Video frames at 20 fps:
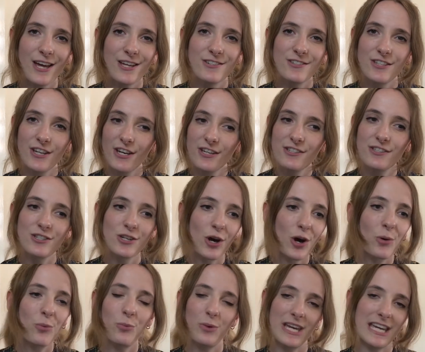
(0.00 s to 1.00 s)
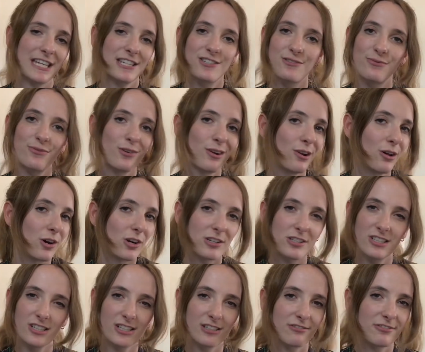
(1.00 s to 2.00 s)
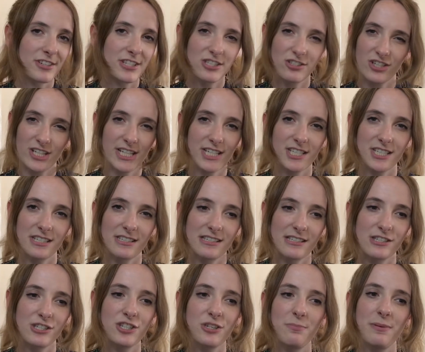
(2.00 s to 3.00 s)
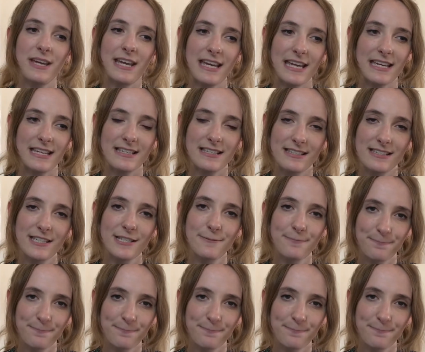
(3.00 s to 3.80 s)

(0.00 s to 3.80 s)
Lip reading: does not wait for lockdown restrictions to be eased.